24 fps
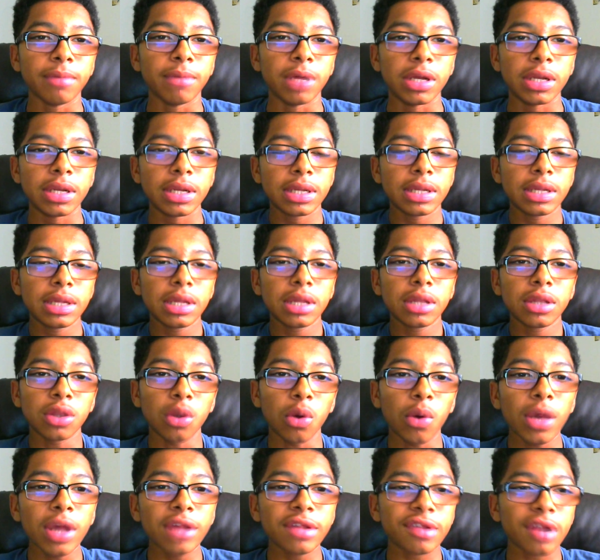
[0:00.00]
But the
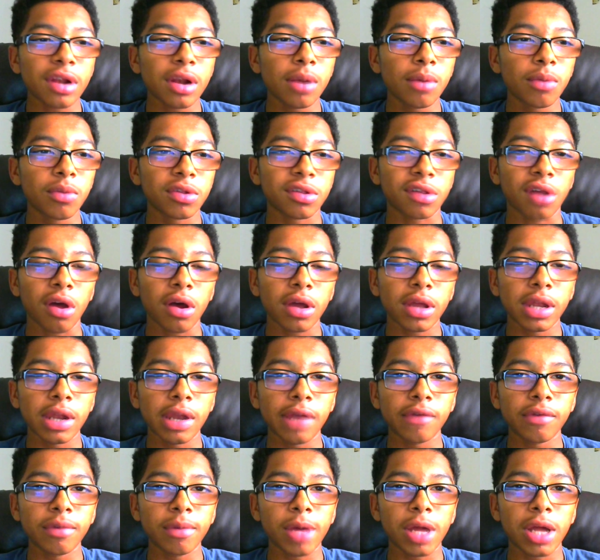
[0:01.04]
way Zaram was talking to
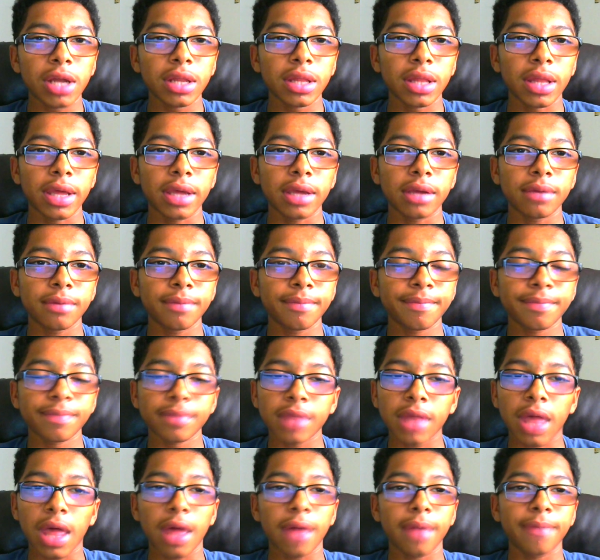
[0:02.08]
everybody, like,
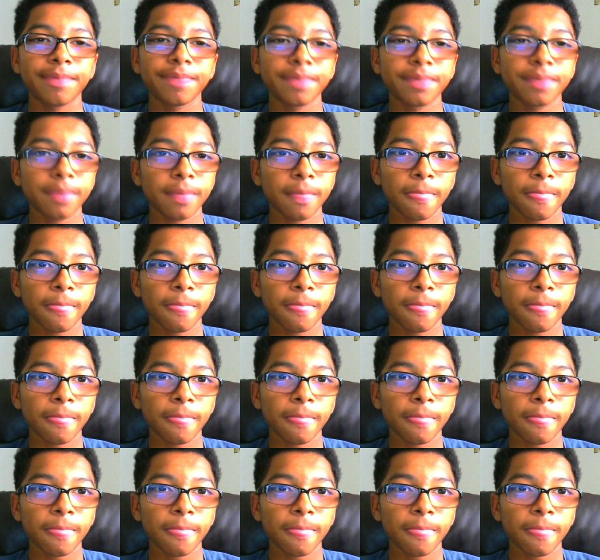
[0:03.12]
that,